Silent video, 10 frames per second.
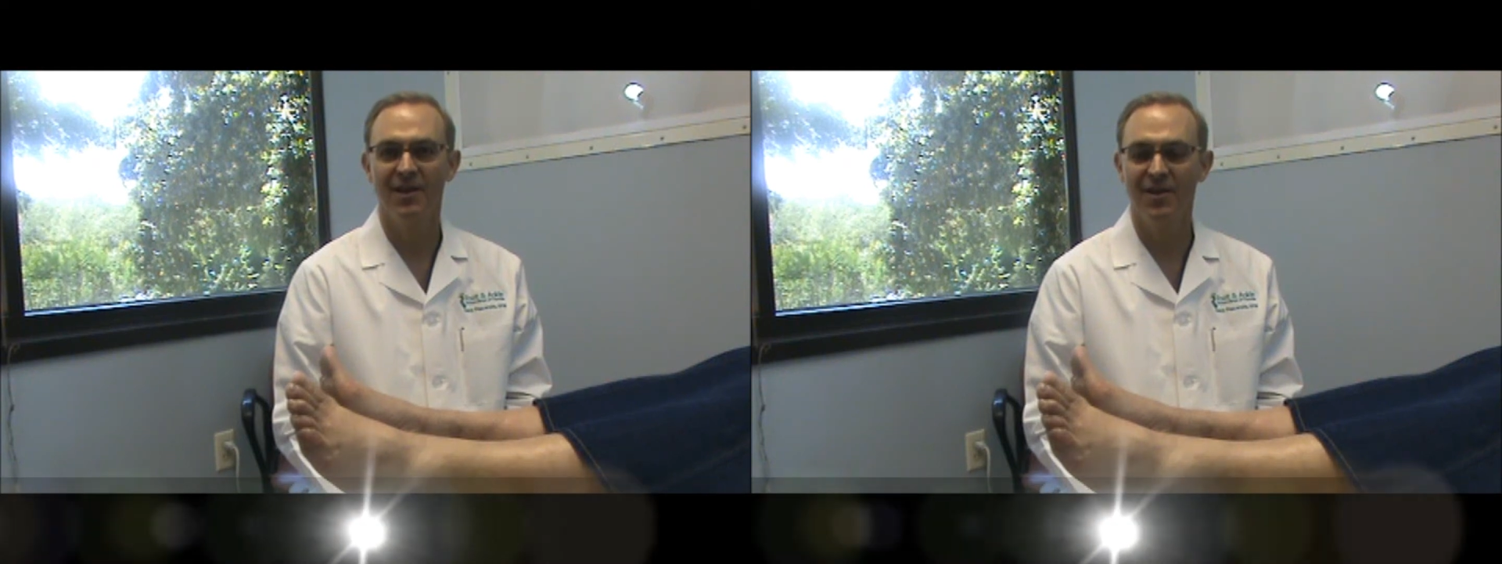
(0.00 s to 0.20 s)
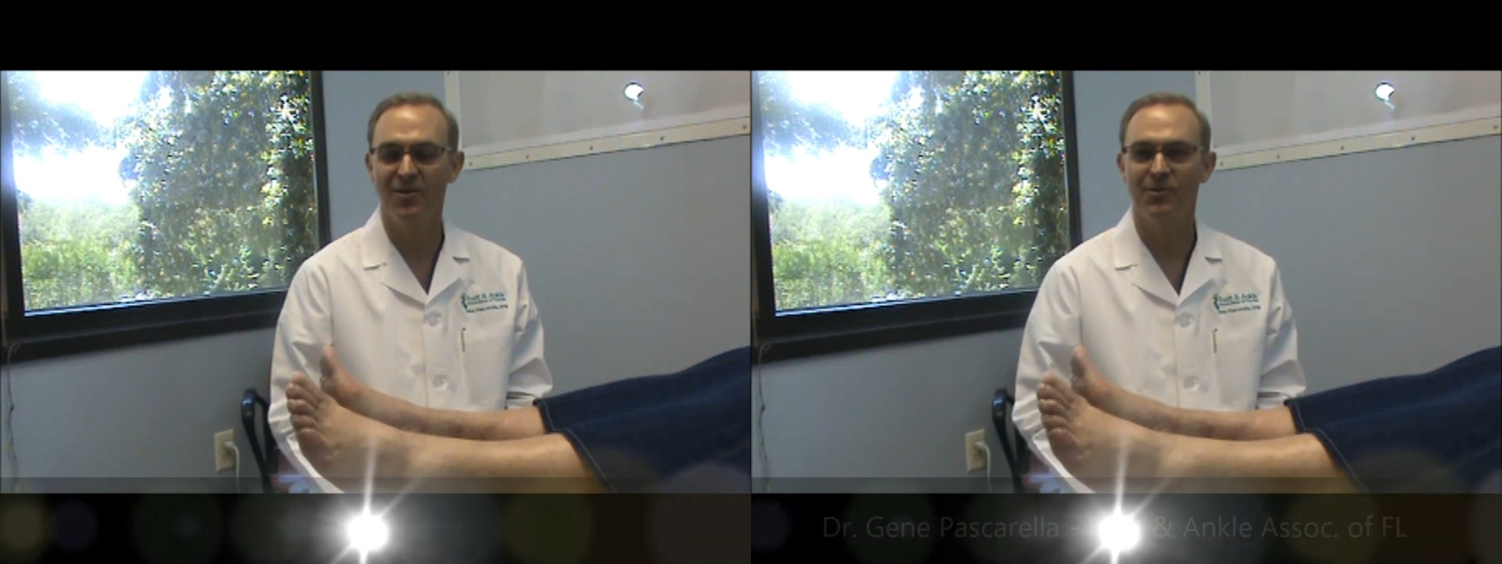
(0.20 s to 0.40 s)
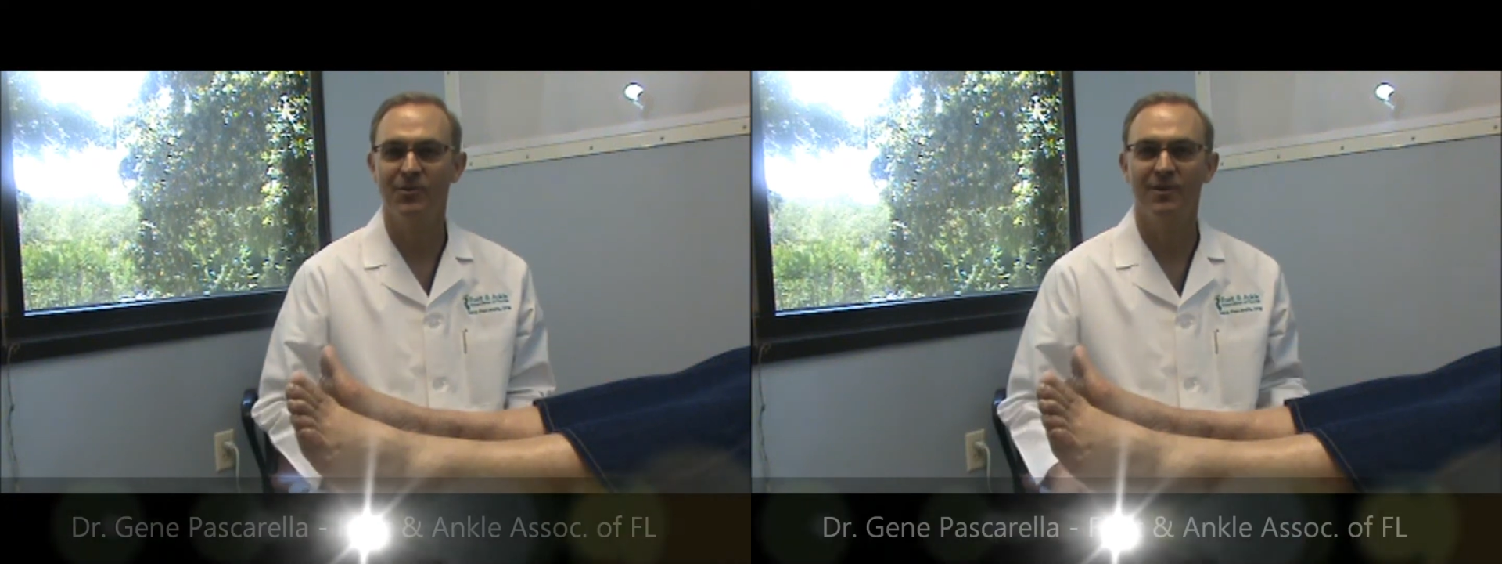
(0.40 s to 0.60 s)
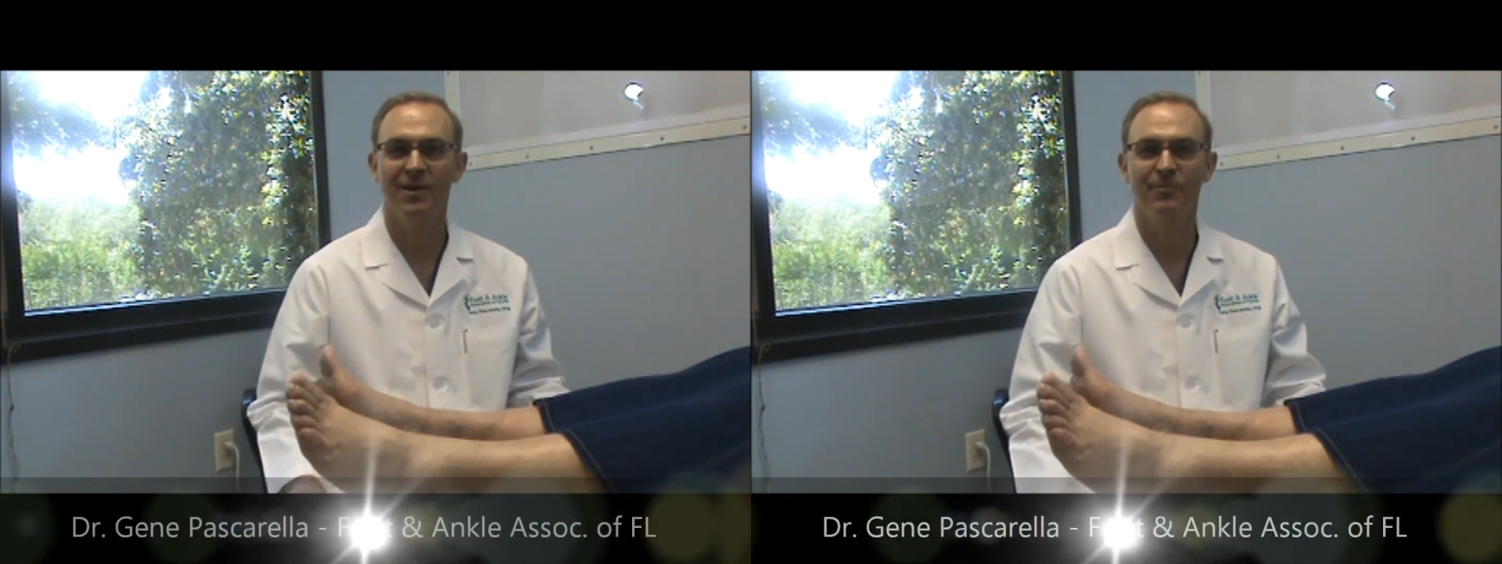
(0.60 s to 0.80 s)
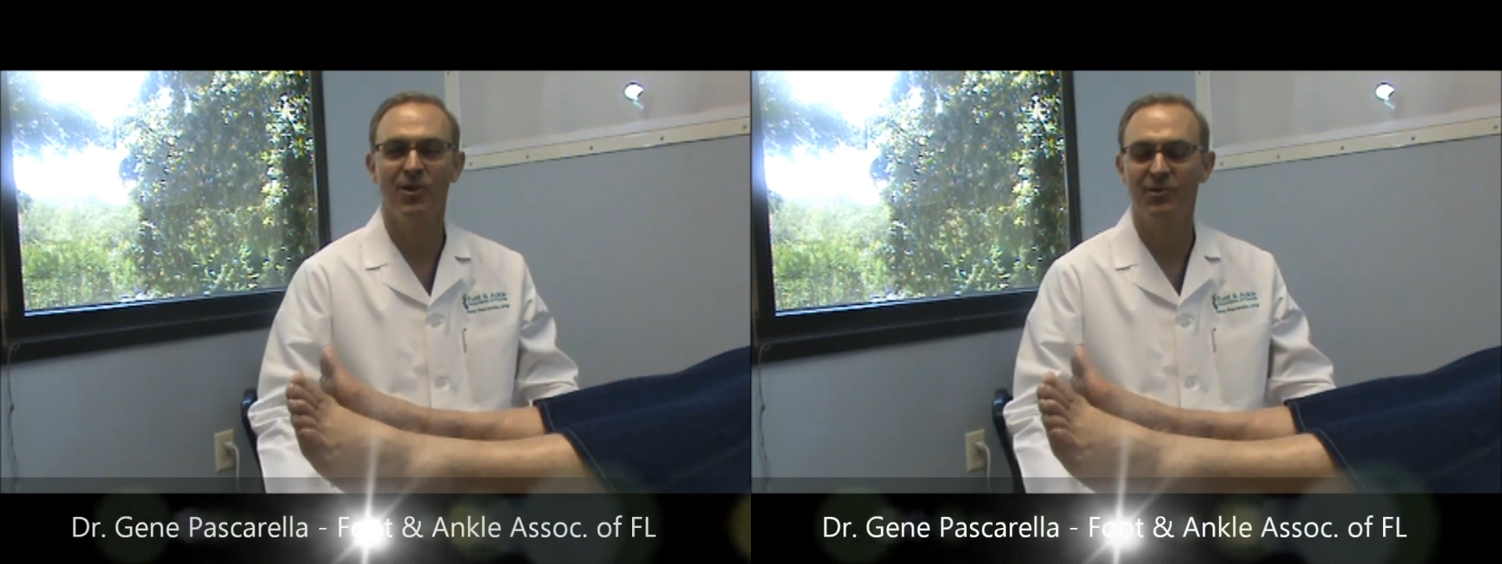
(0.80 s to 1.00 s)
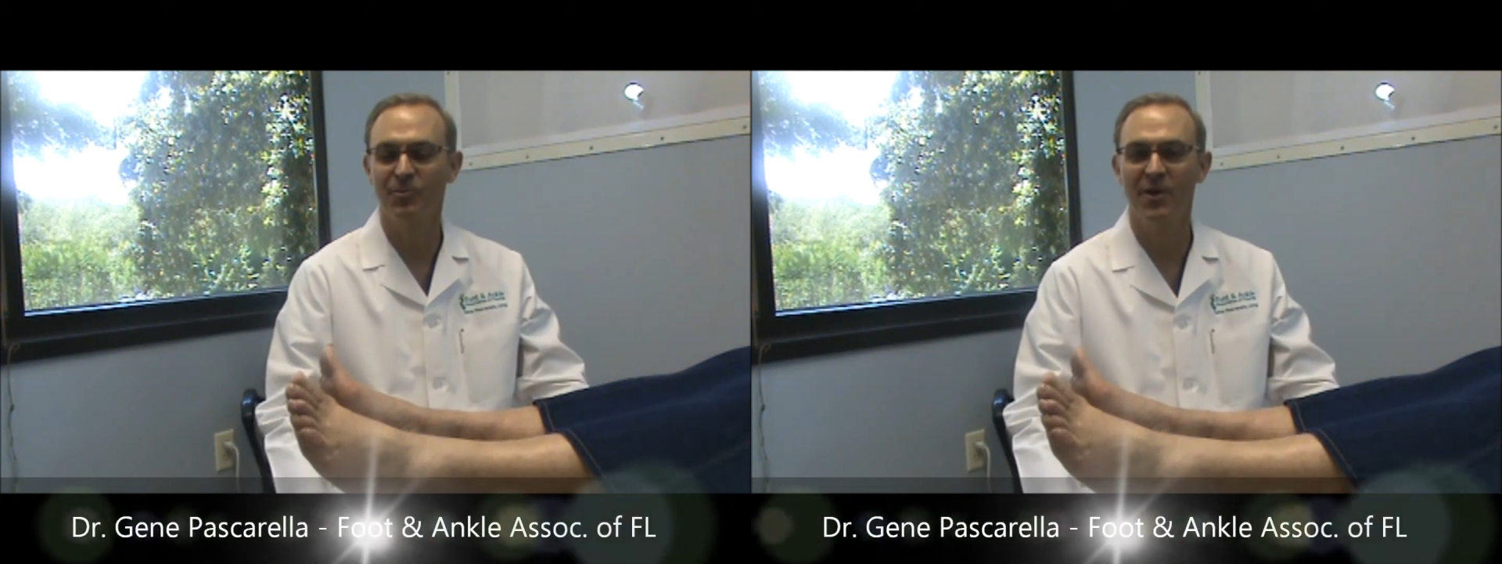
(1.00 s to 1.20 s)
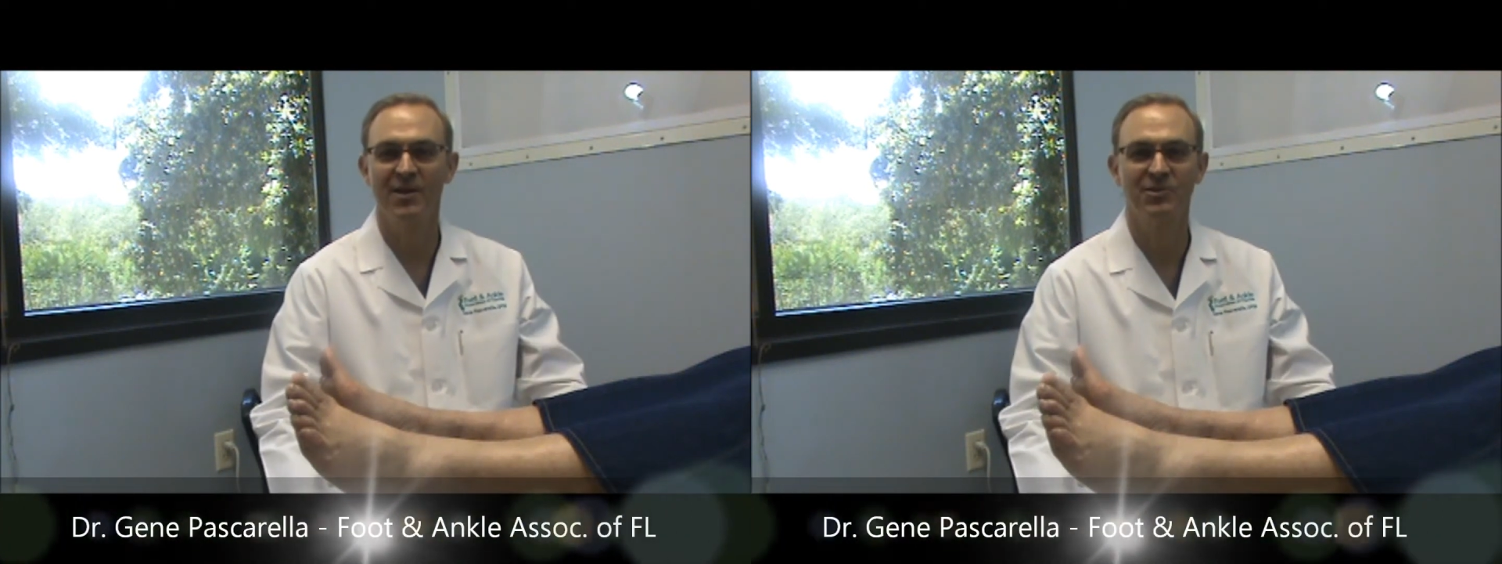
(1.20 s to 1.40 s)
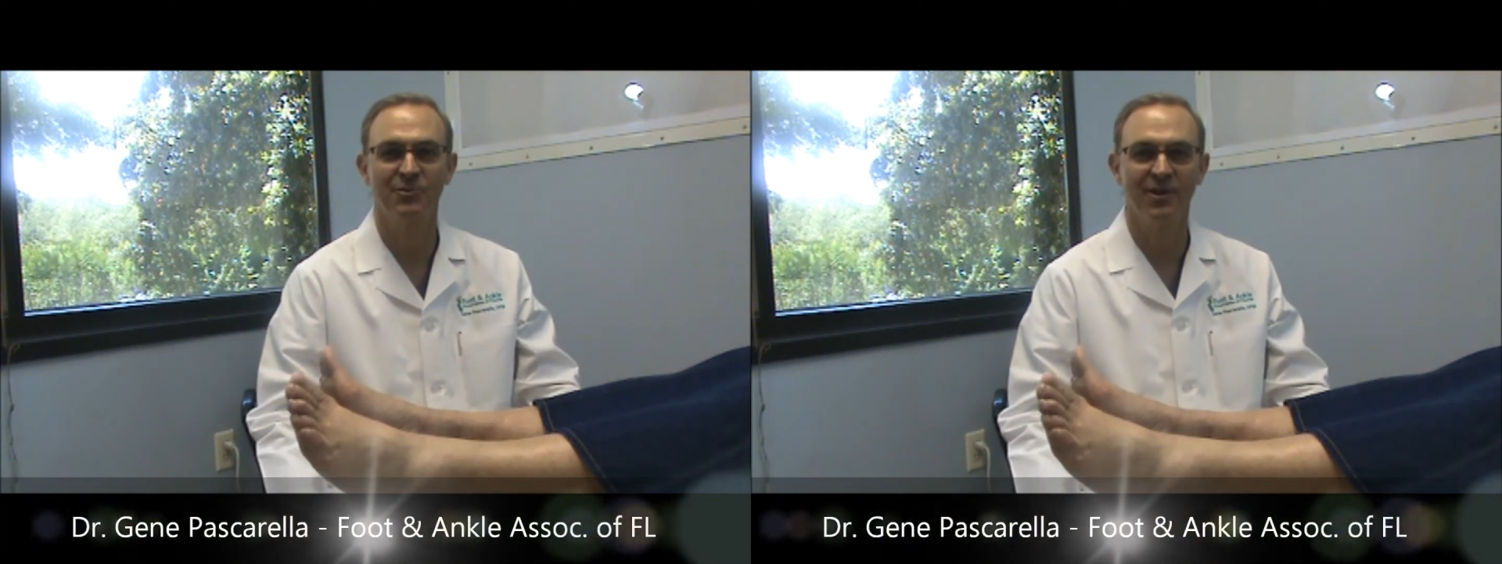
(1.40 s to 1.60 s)
Hello, I'm Dr.
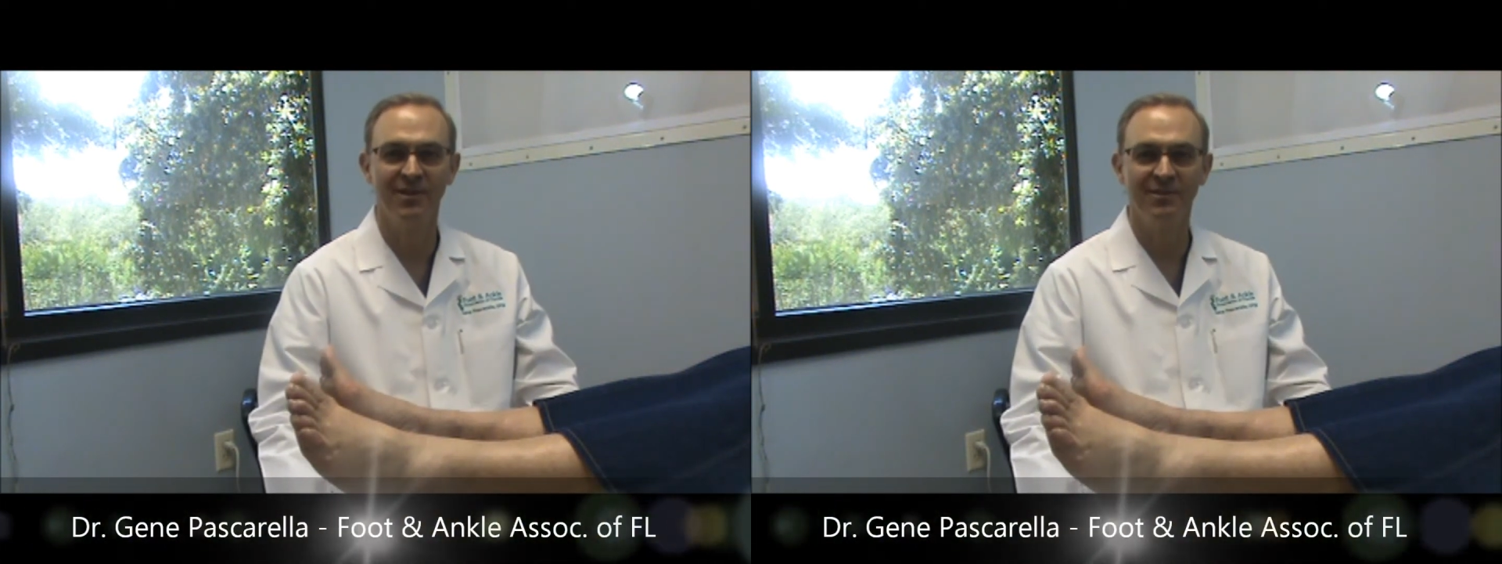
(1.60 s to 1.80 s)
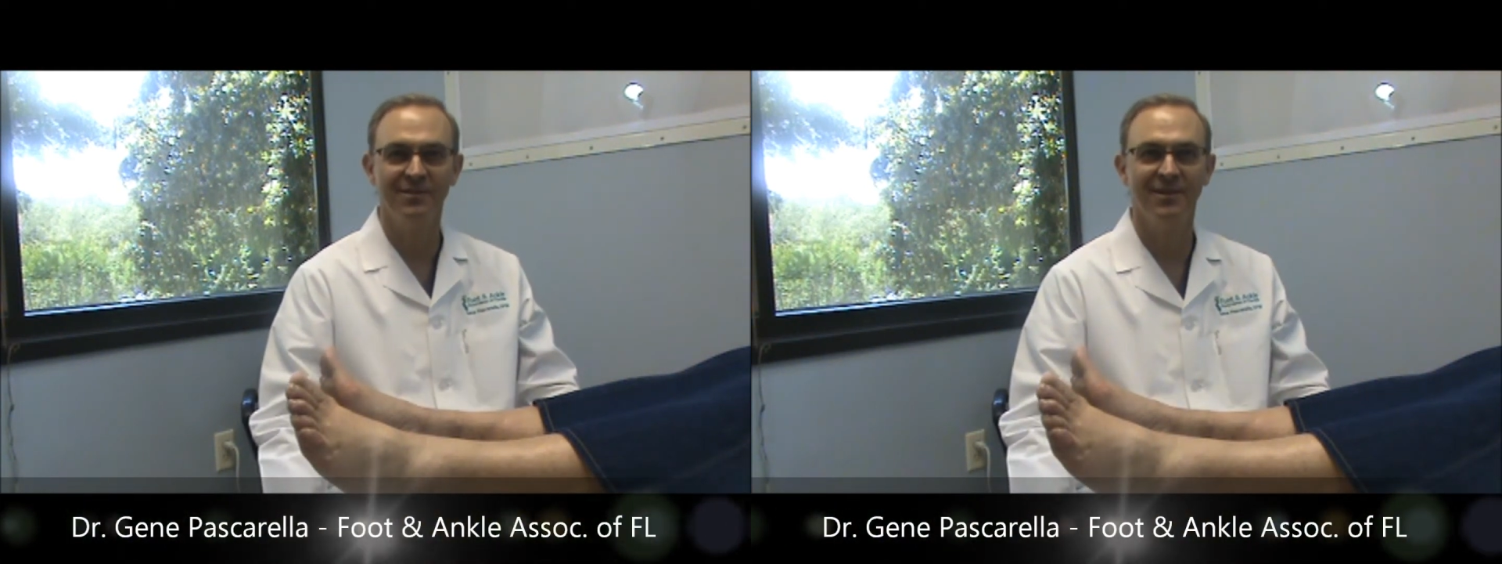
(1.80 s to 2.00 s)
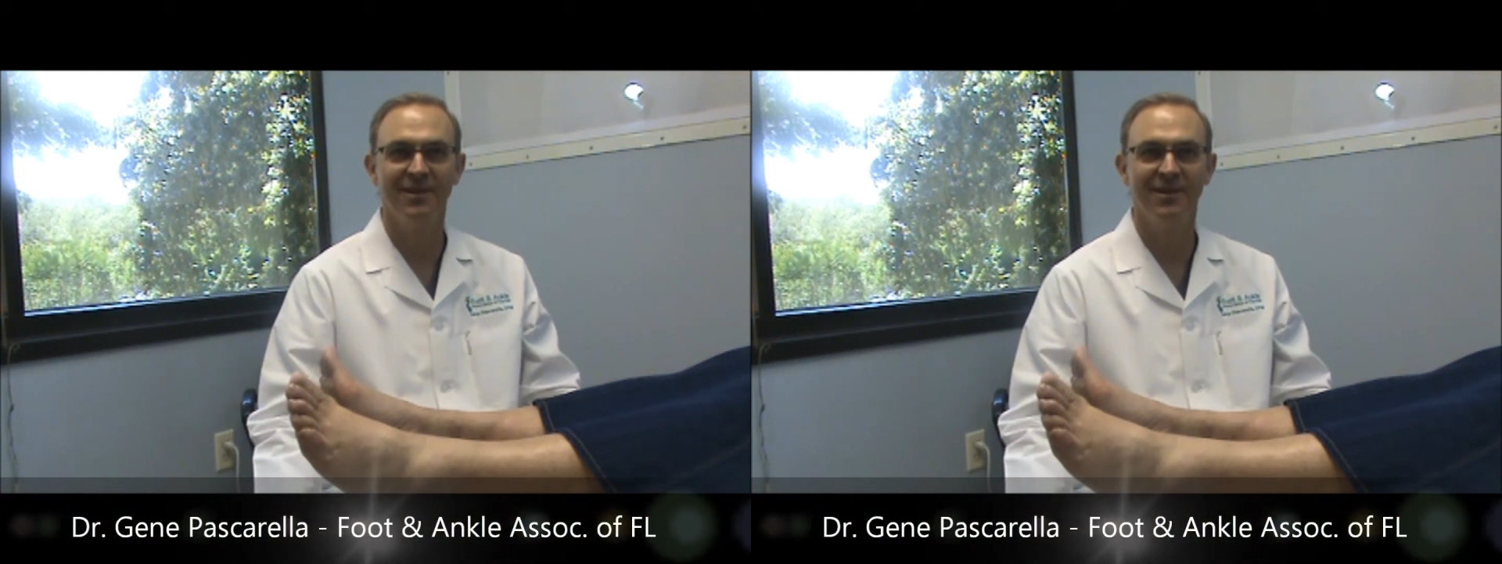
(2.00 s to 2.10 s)
Pascarella.